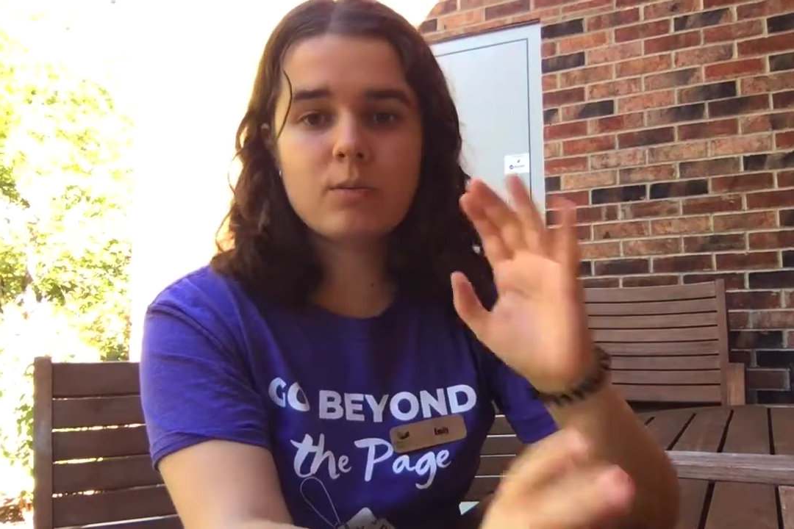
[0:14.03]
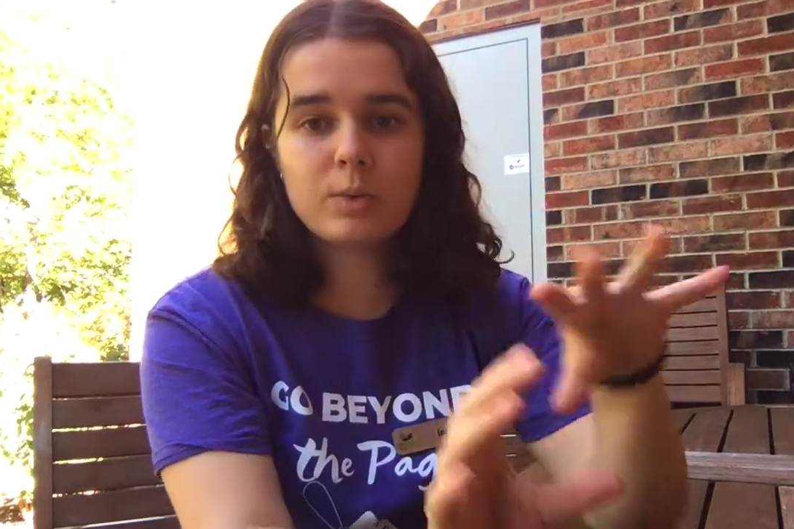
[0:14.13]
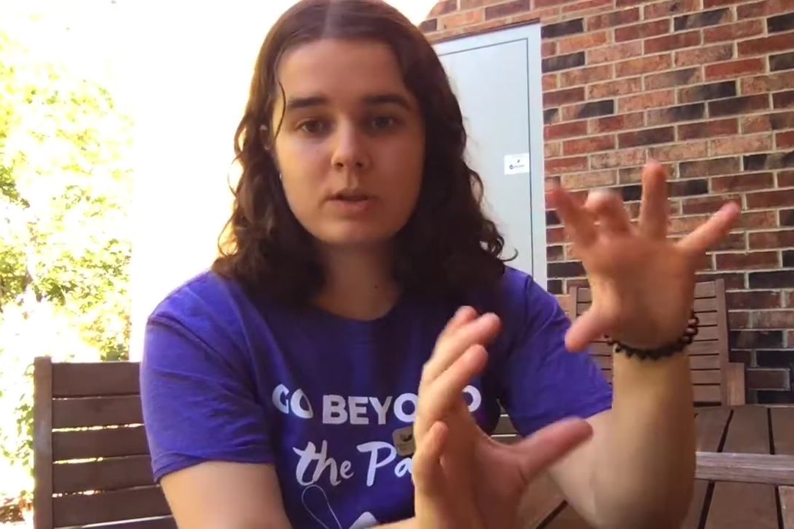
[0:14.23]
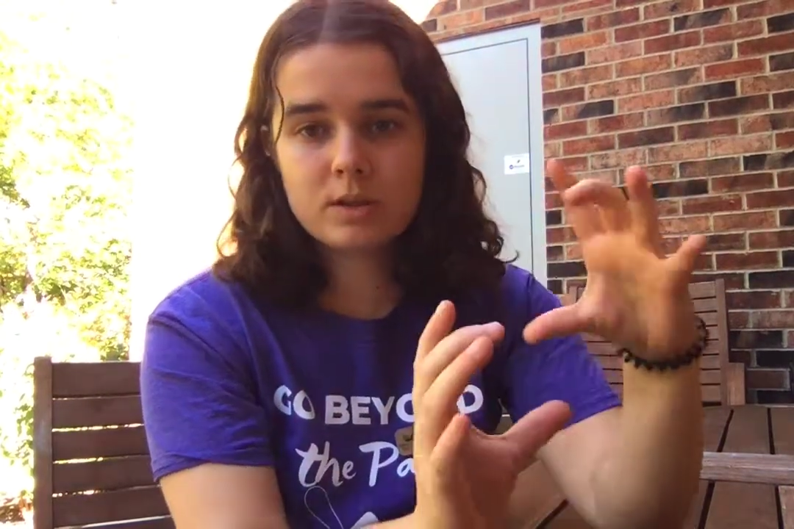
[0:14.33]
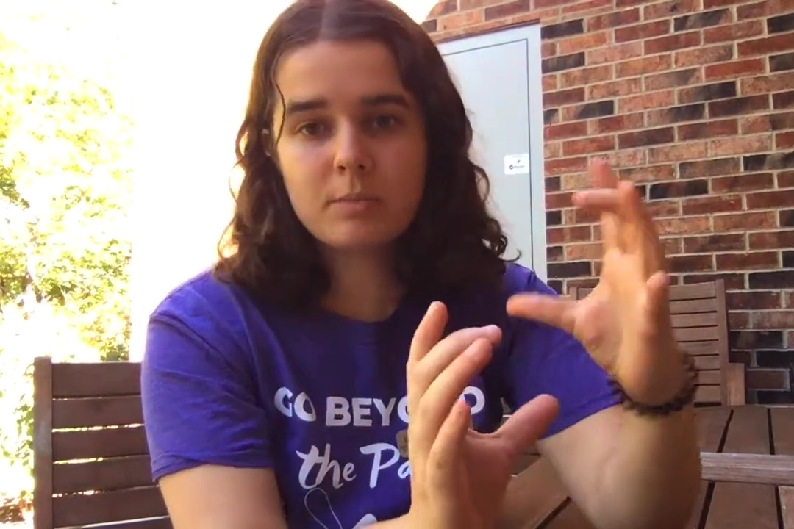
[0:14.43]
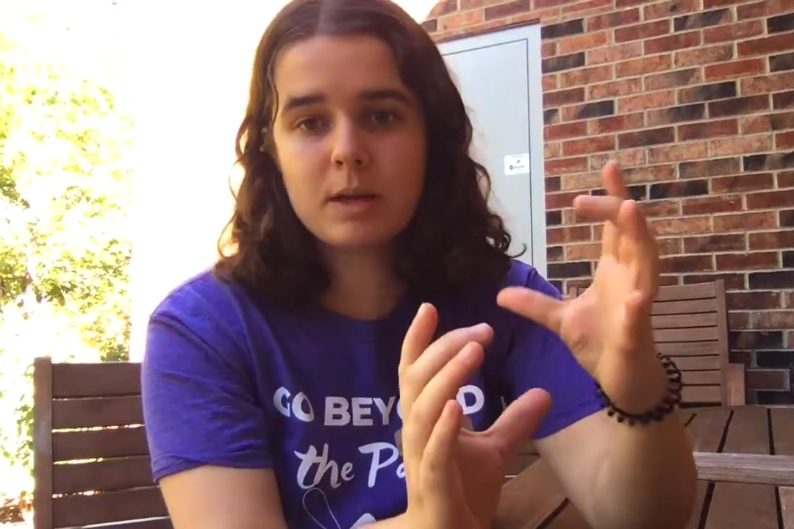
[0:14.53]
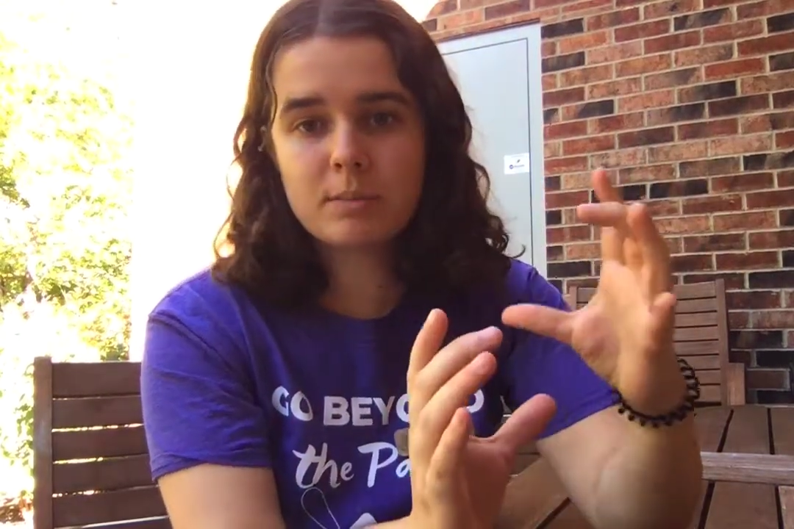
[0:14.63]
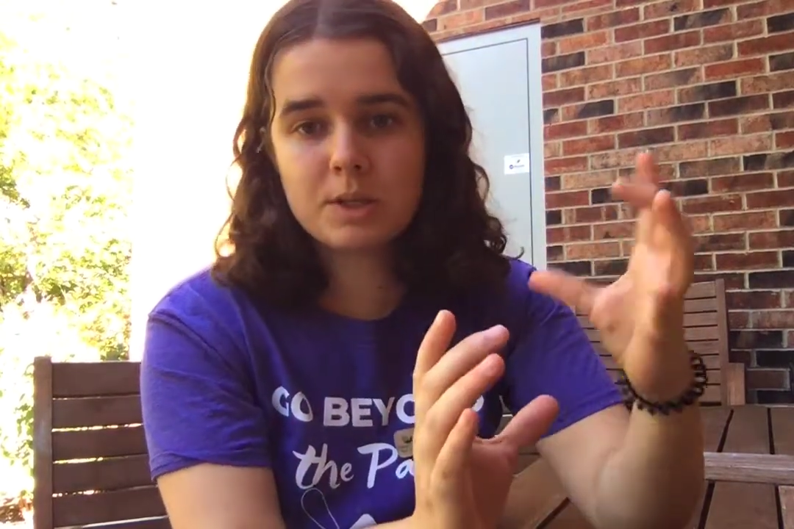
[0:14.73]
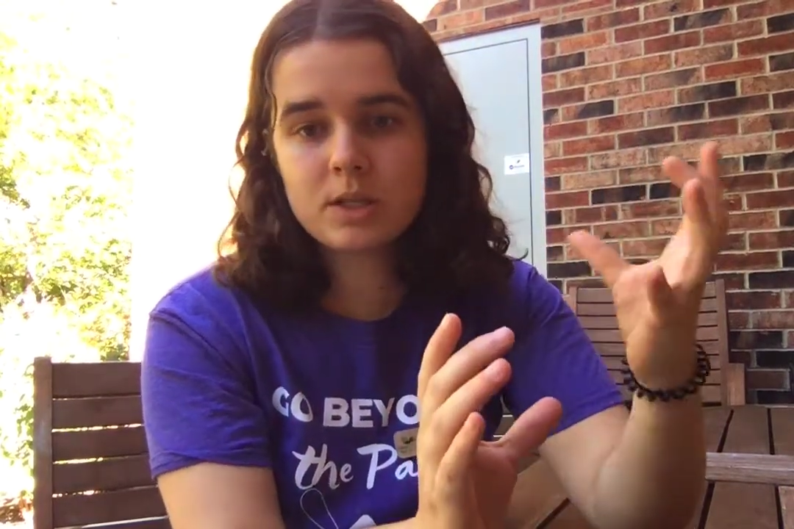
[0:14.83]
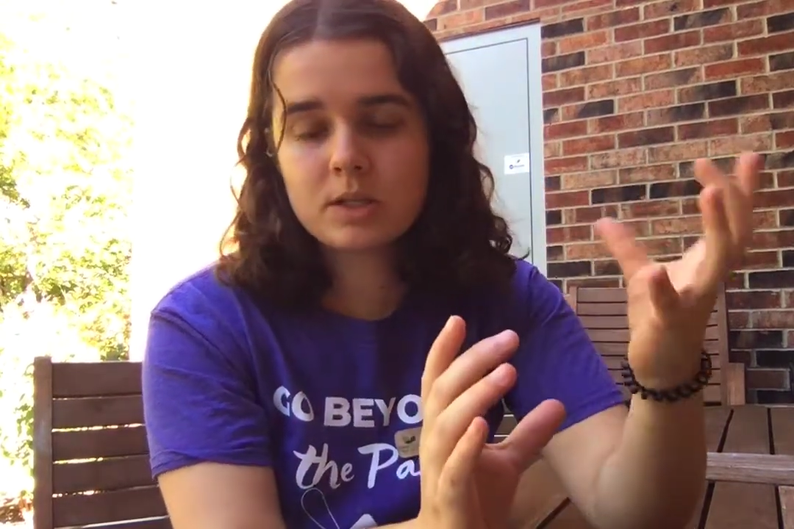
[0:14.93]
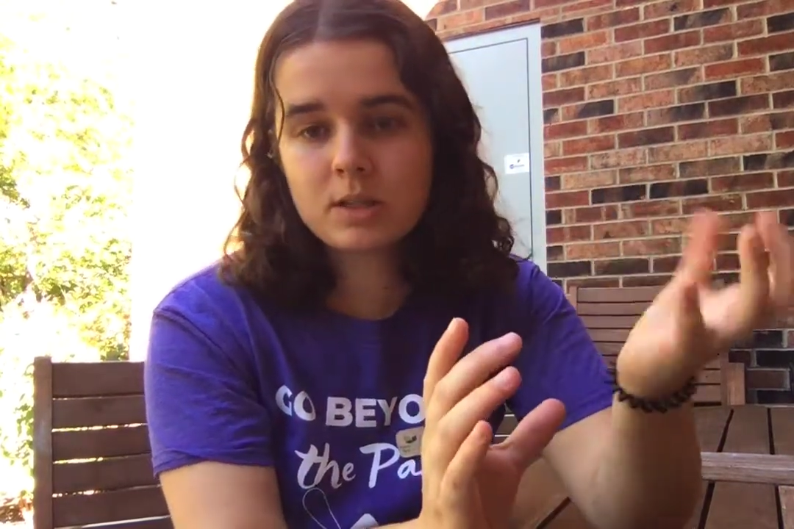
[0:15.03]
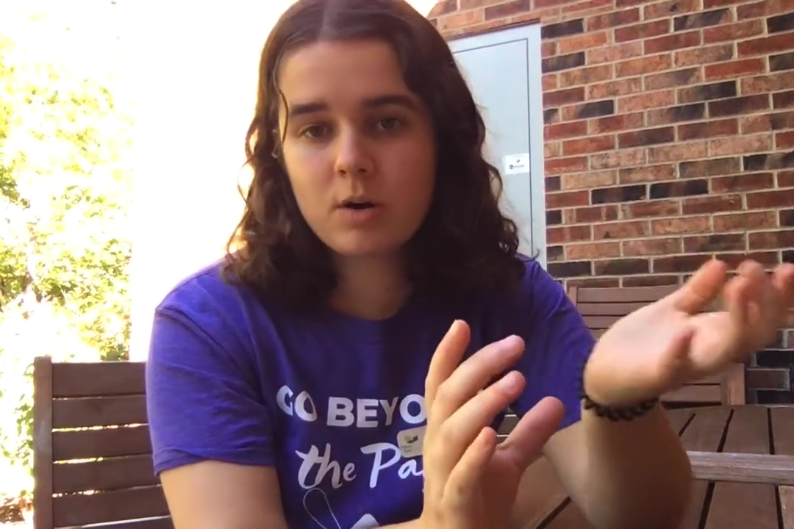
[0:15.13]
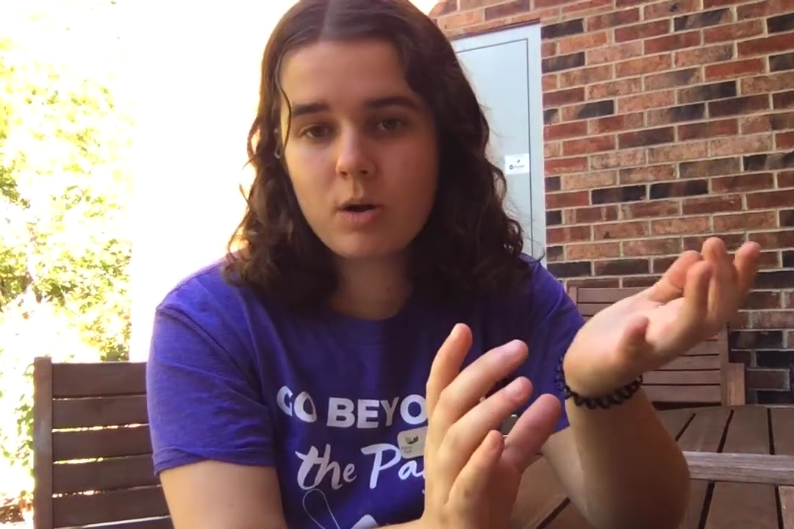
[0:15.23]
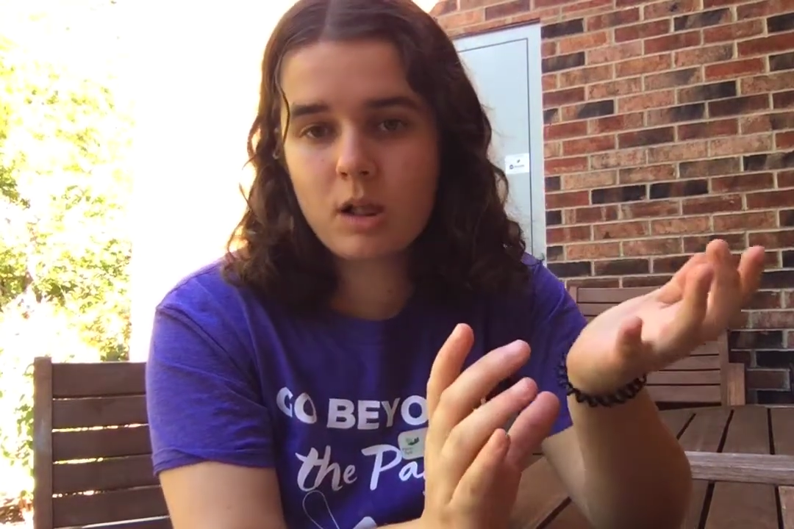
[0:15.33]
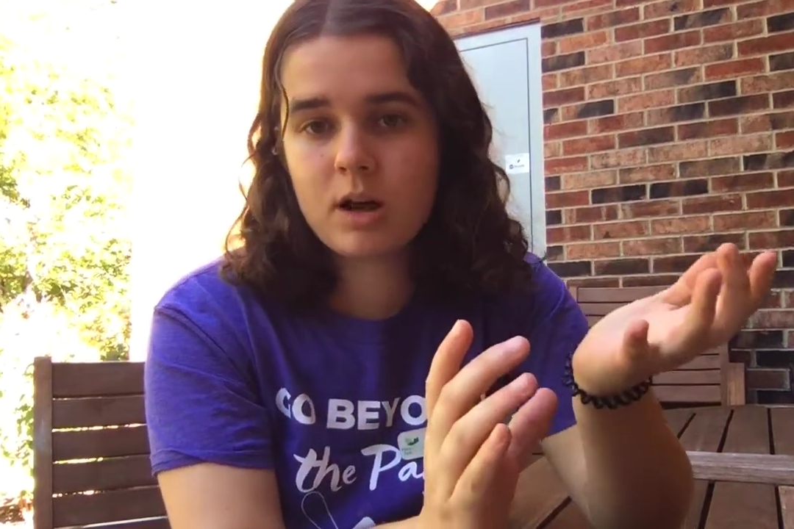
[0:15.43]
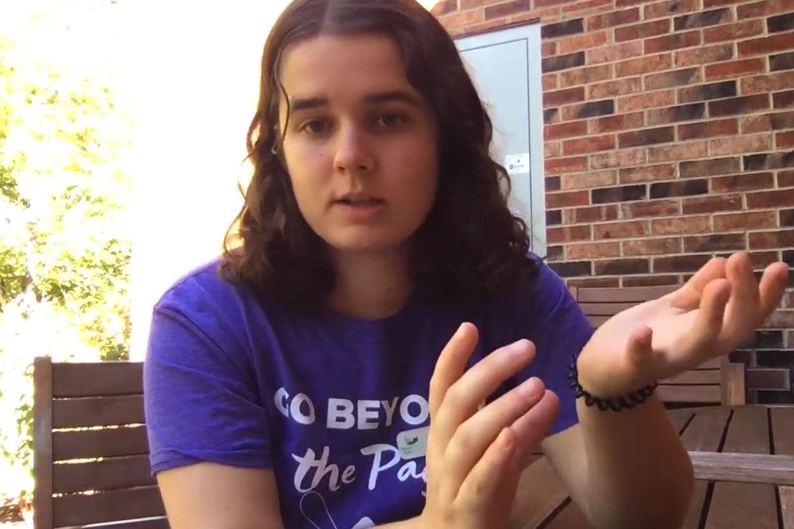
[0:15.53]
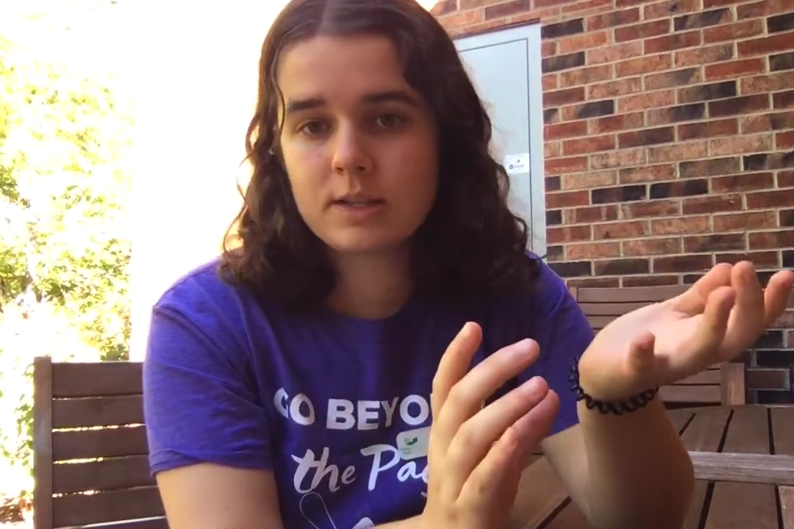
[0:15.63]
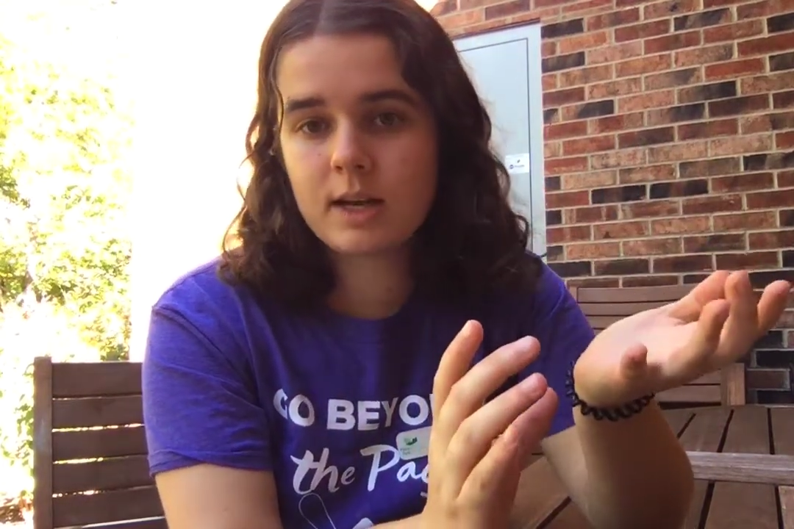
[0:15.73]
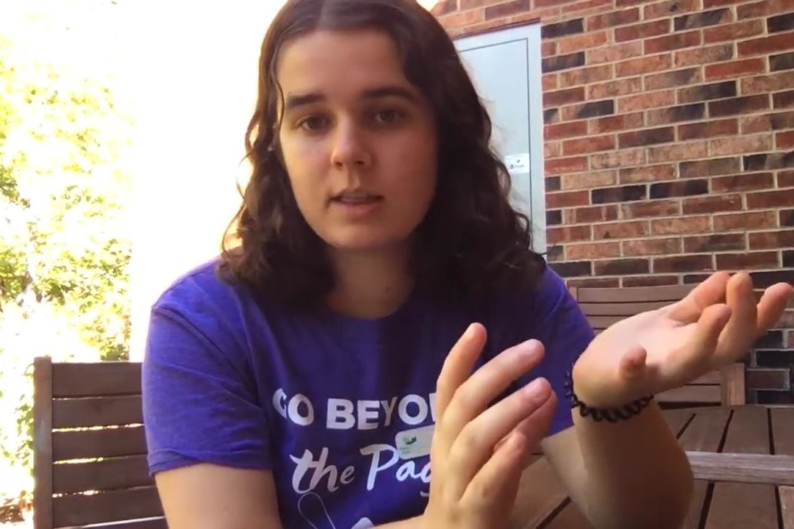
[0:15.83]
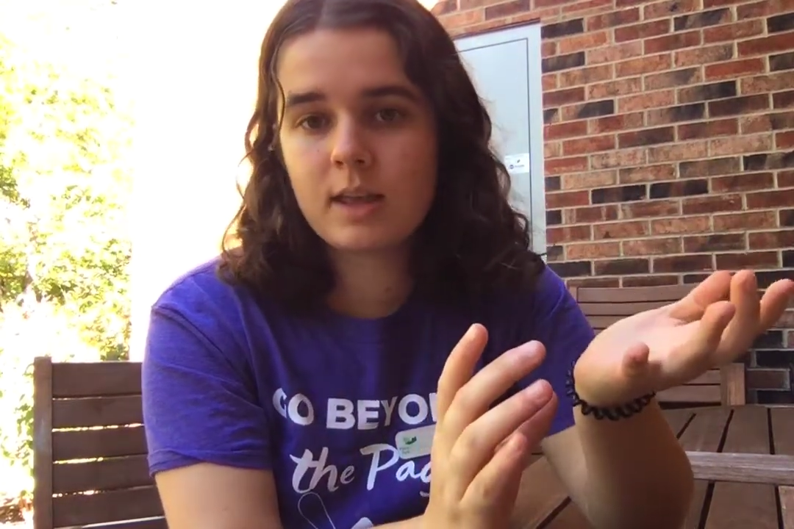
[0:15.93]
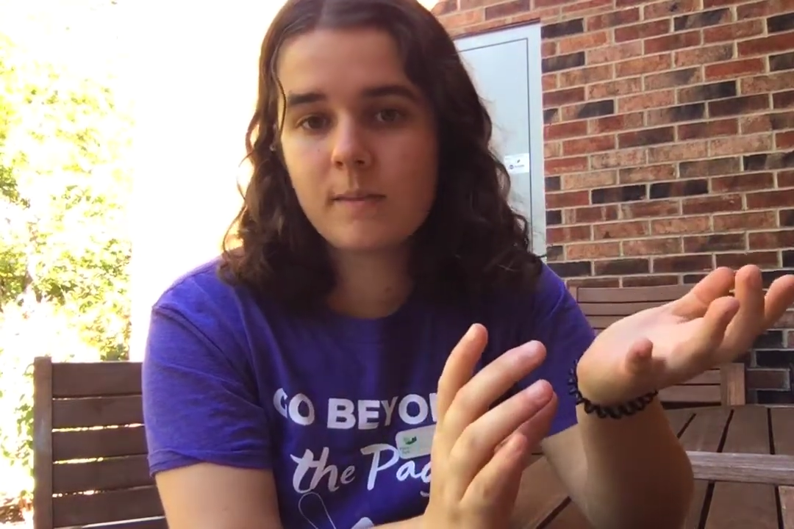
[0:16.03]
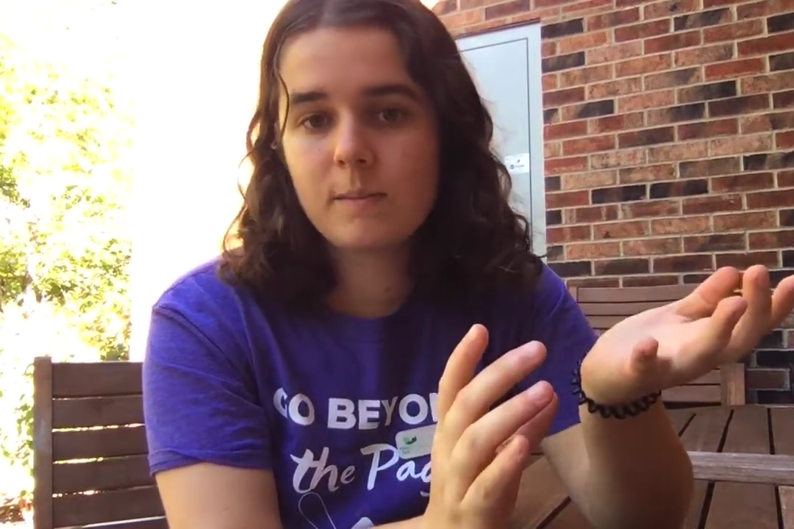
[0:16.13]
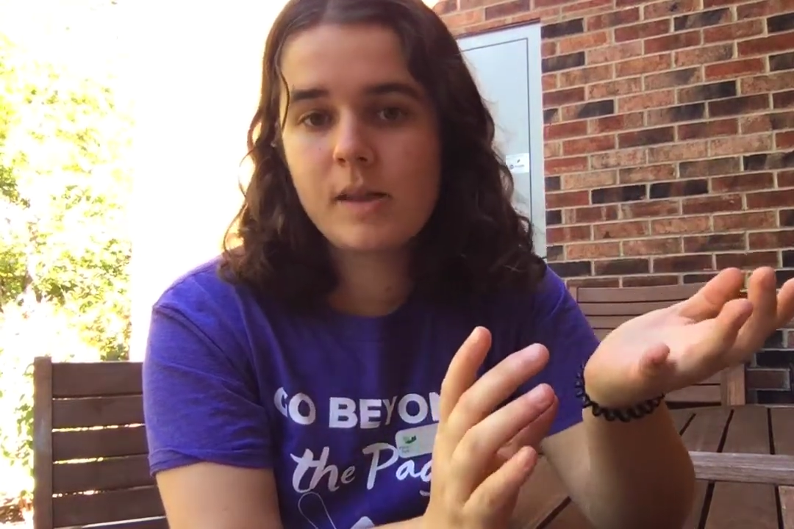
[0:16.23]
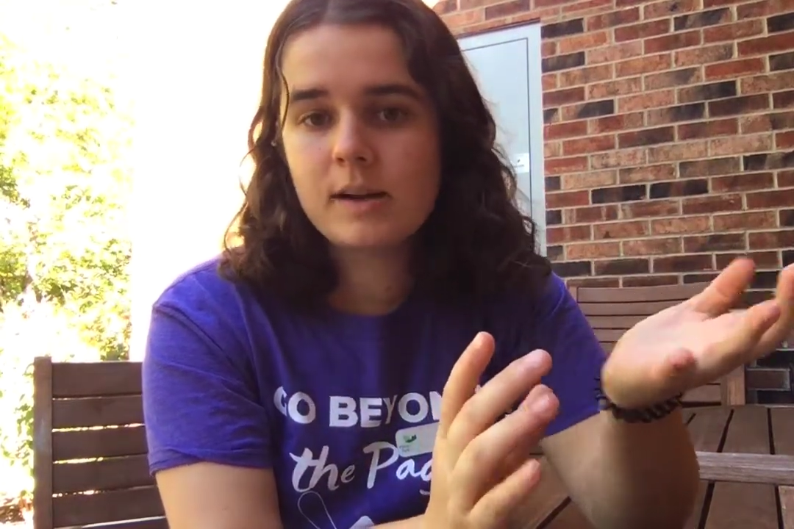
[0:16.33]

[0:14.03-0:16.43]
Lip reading: with some images to go alongside them